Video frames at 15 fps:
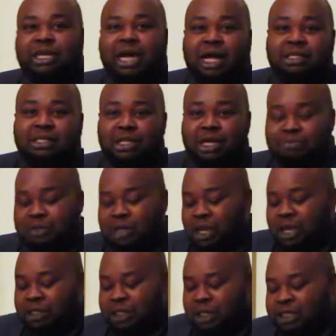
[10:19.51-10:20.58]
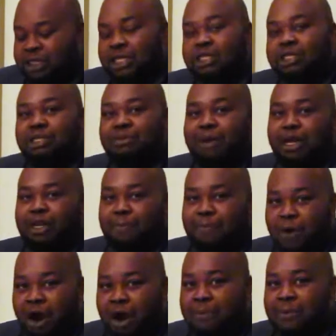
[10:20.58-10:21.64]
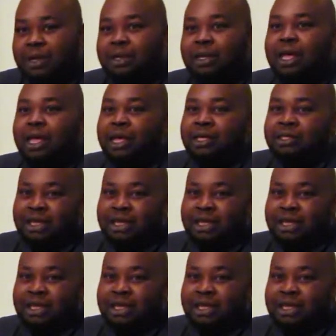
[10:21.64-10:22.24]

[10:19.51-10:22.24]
concepts to the teachers in my department,